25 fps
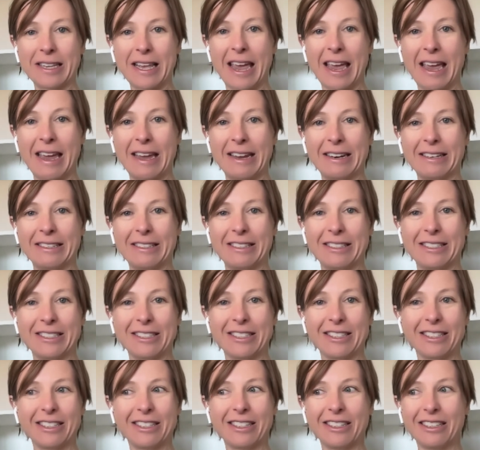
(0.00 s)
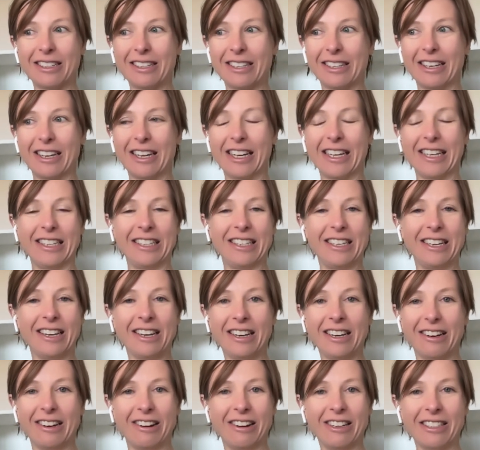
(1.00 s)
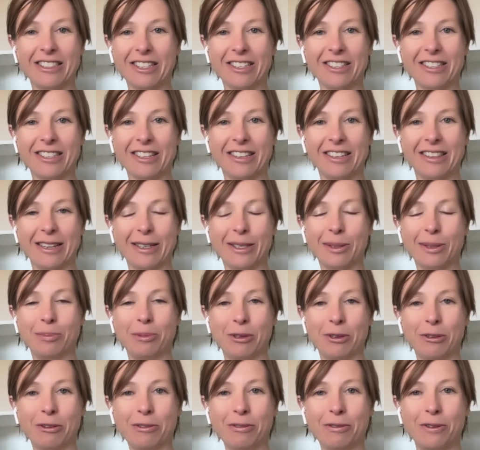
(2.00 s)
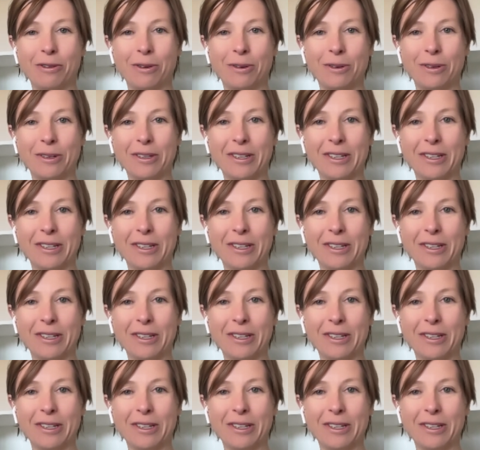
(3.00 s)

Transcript: And yeah, I just think that's beautiful.